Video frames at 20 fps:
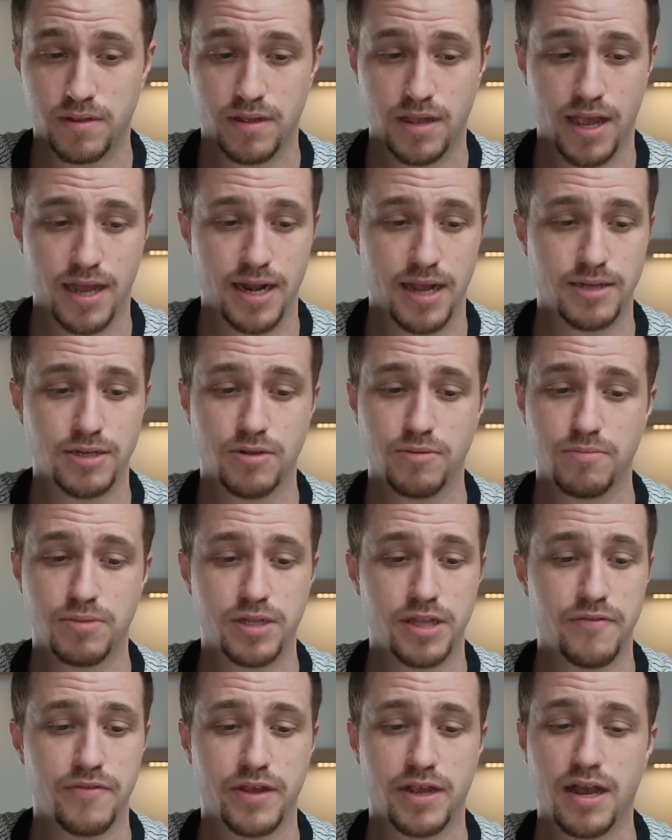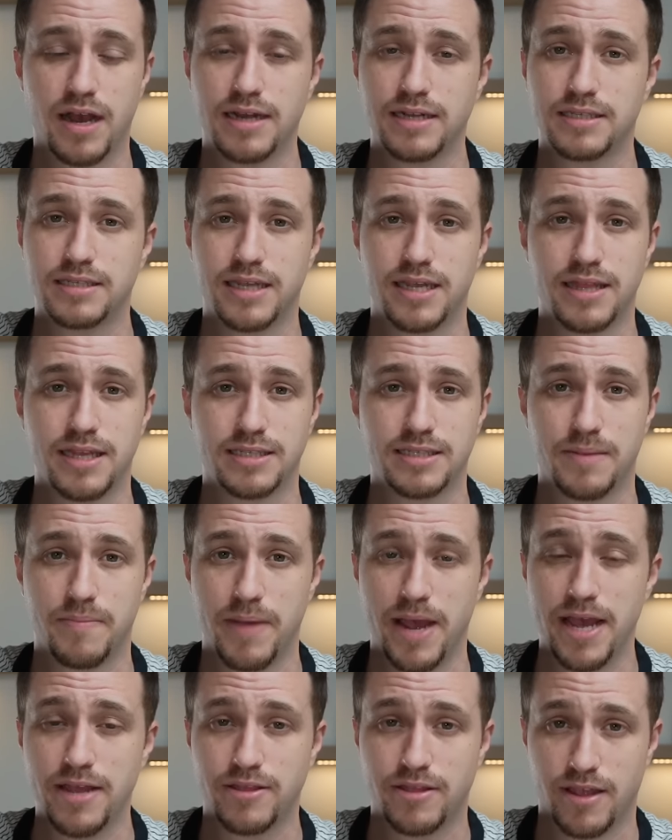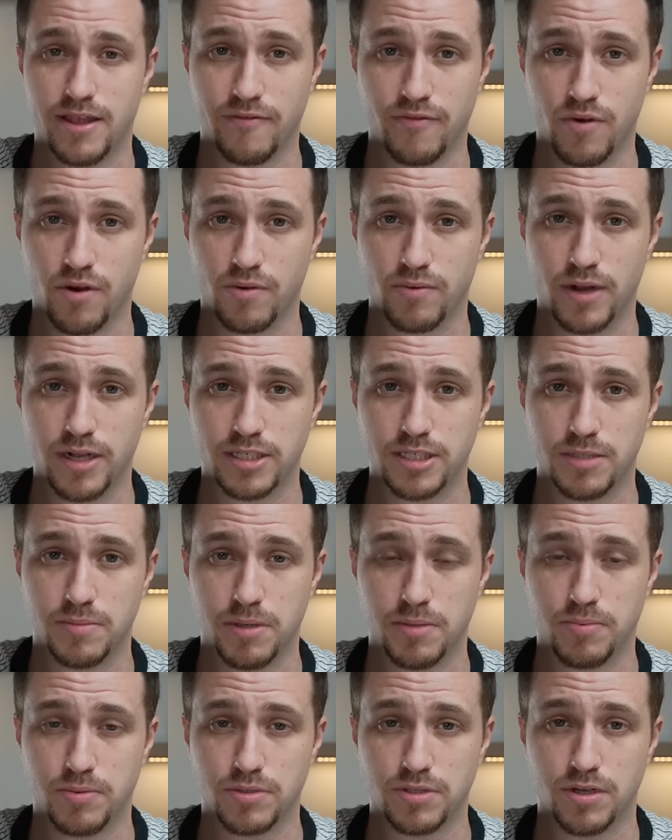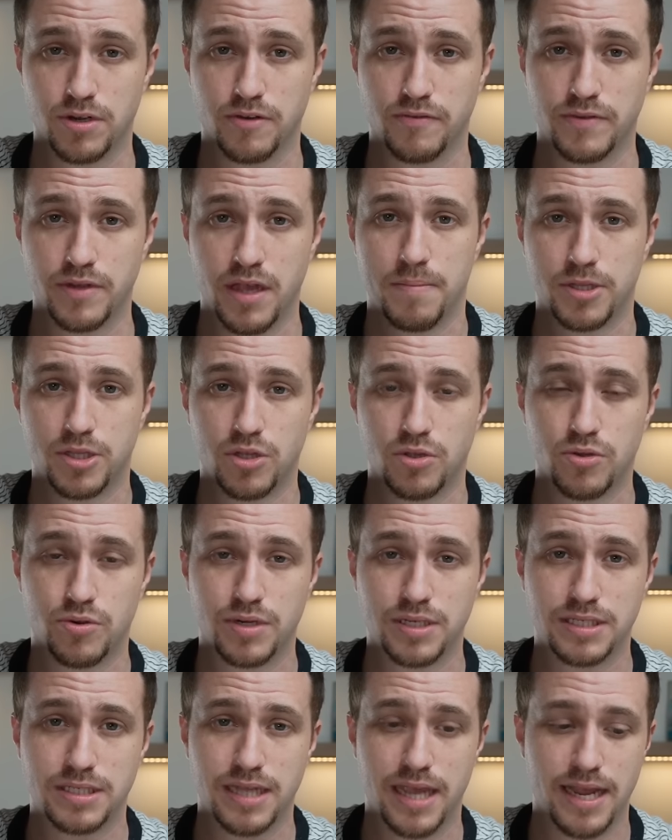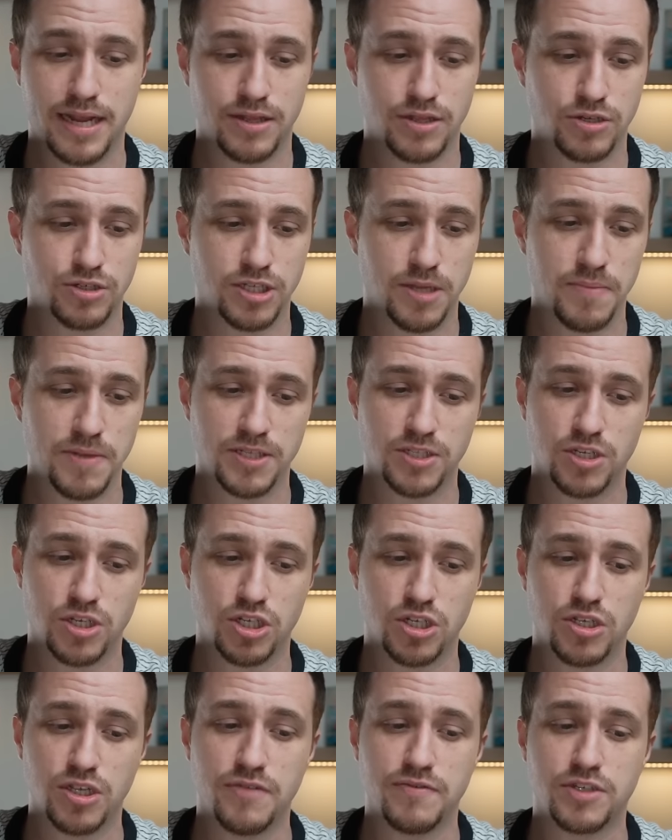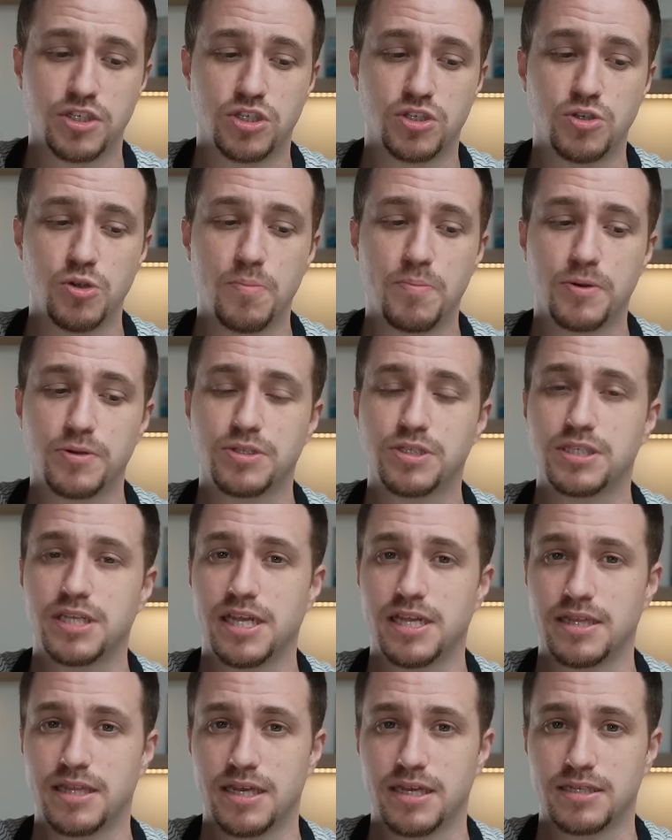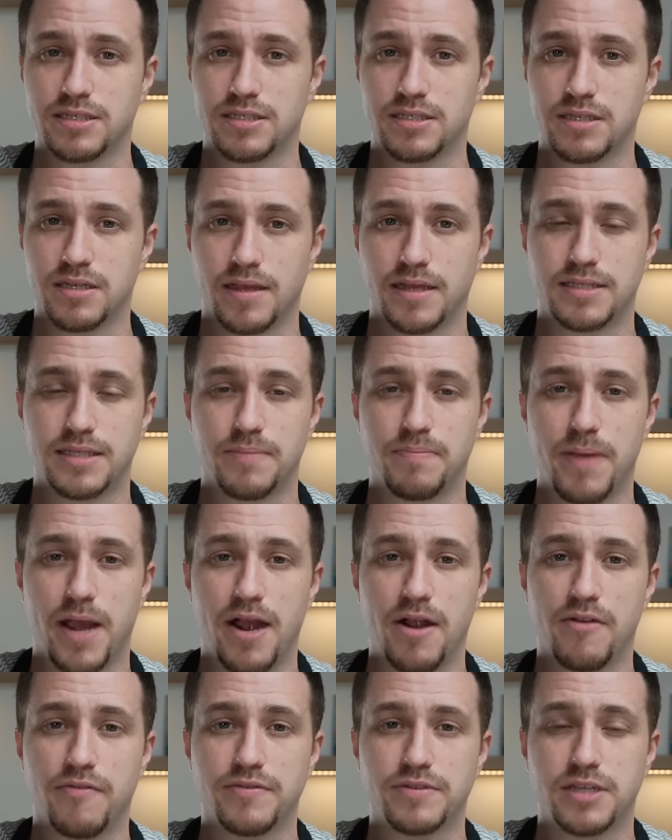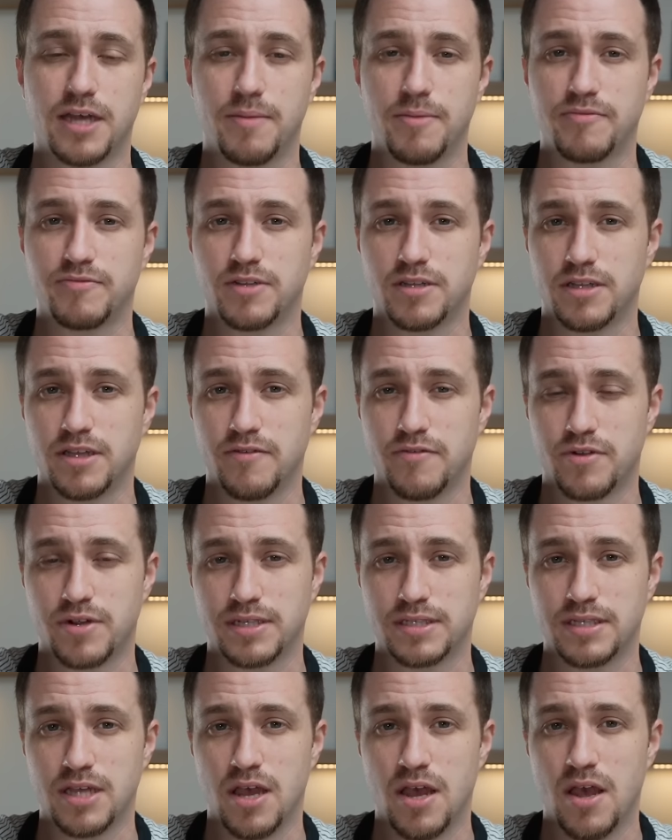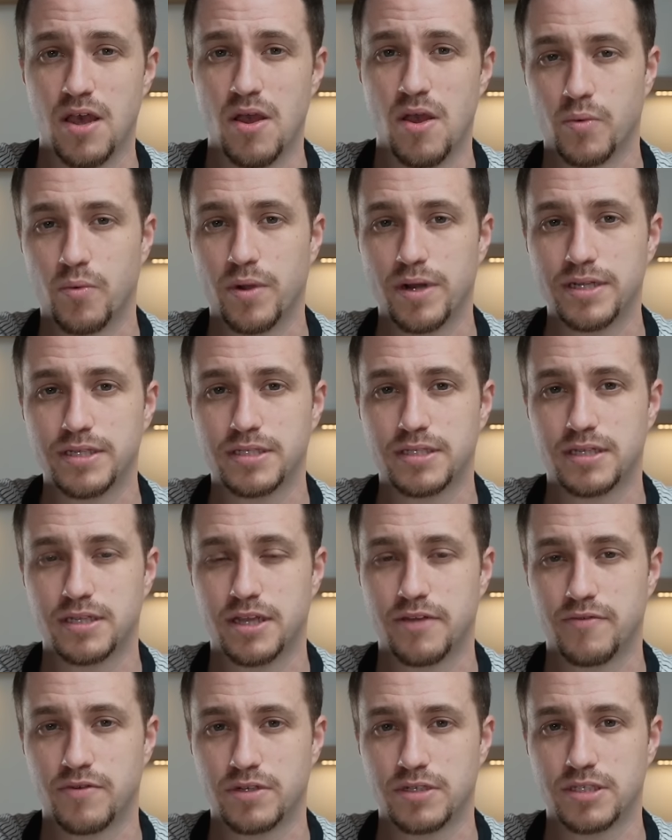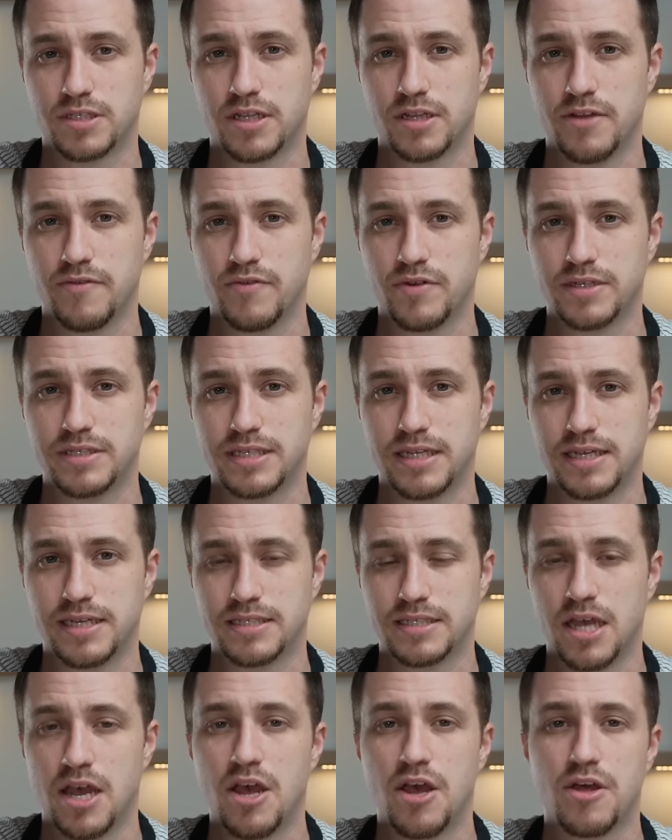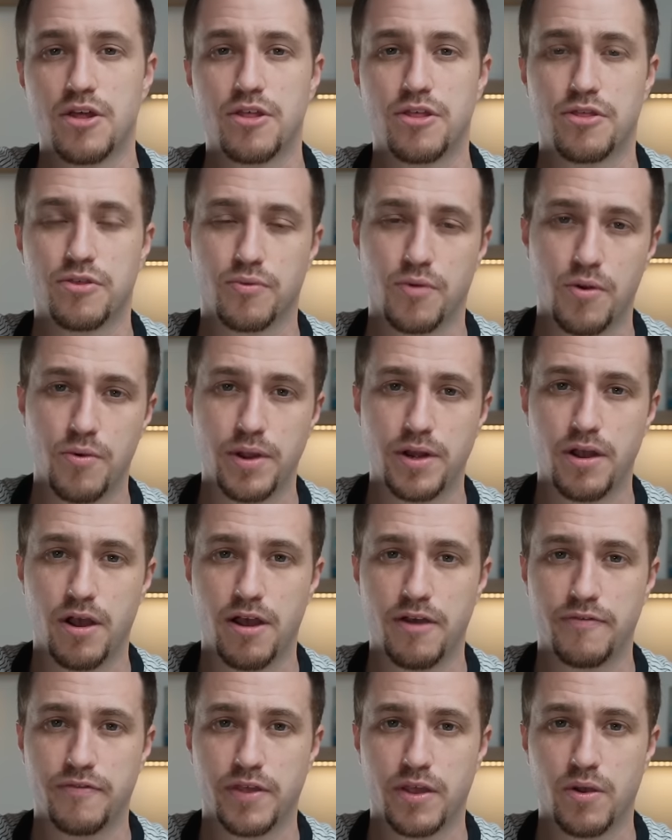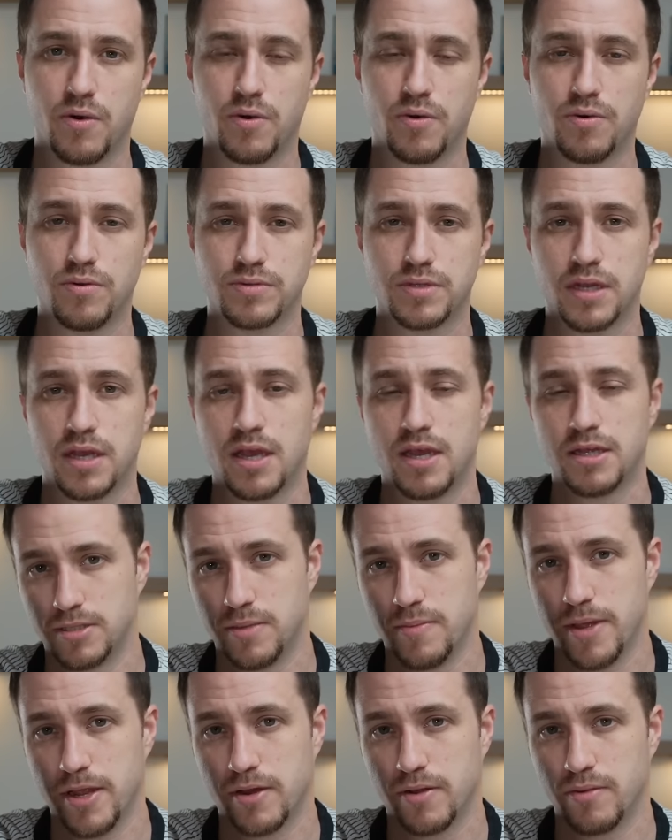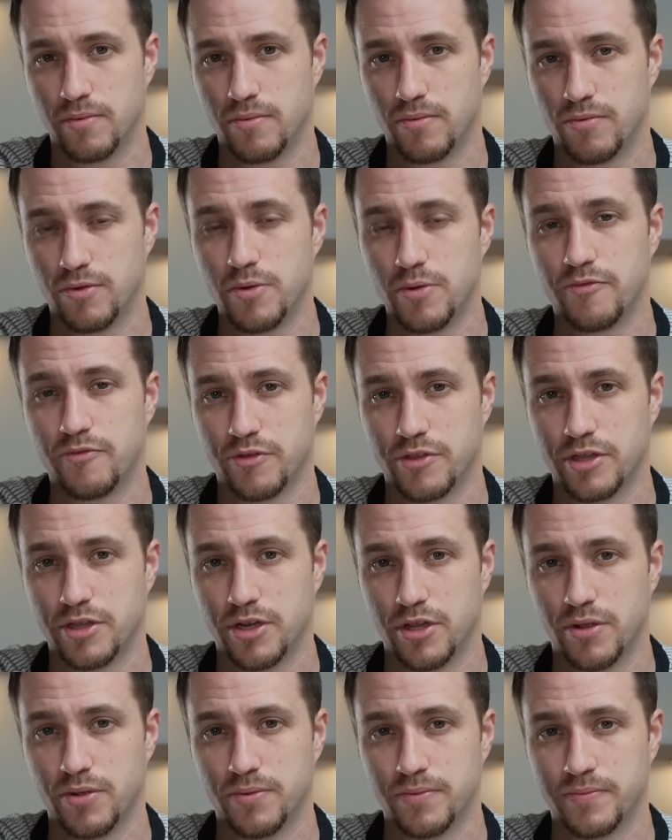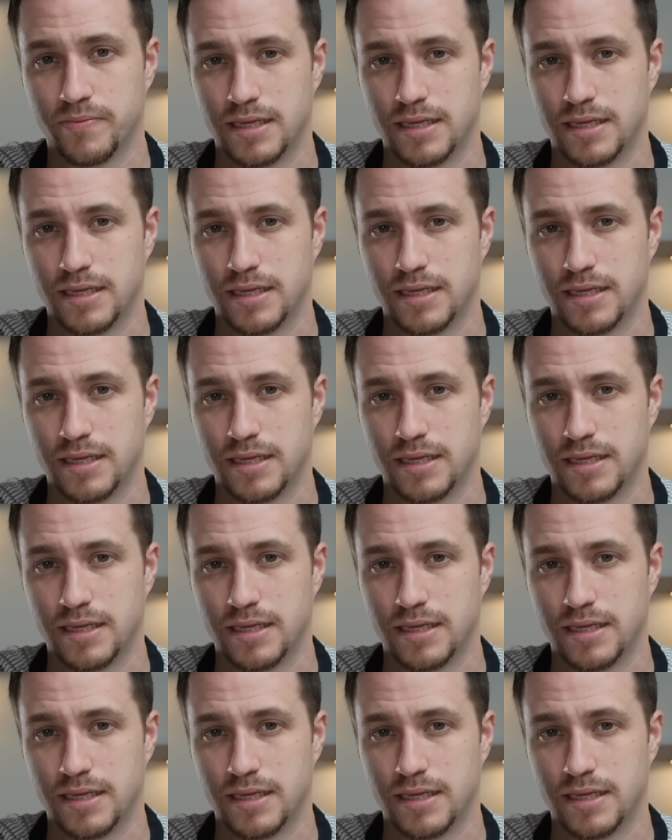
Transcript: And I don't believe that God is saying that's a bad for our rights to be preserved. But the Lord is saying there's something that's going to even supersede this. It's a powerful time of deliverance. What is deliverance? Deliverance is throwing off the old to make room for the new.